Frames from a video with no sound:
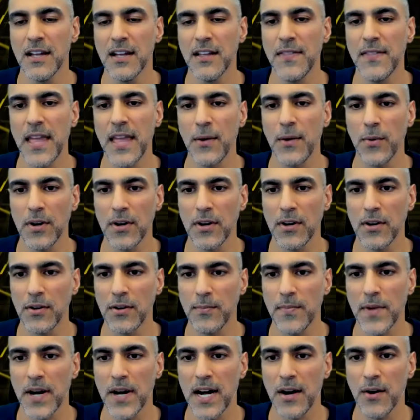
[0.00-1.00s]
they
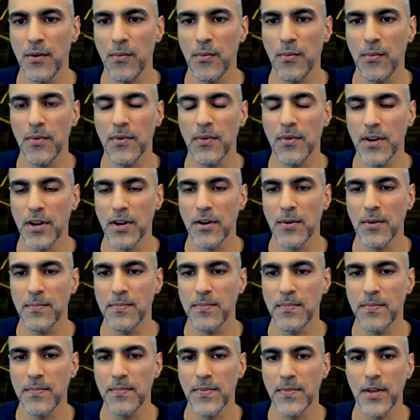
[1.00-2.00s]
will, uh, you know,
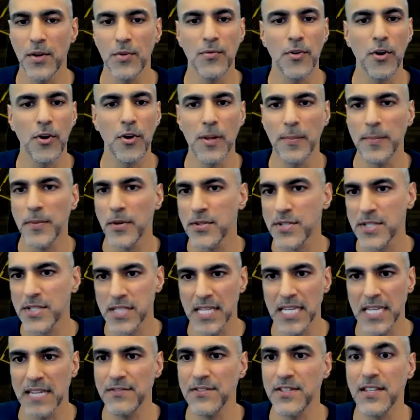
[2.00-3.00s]
they'll roll up their
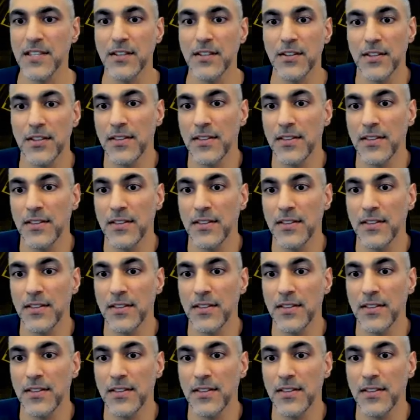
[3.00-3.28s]
sleeves and they'll,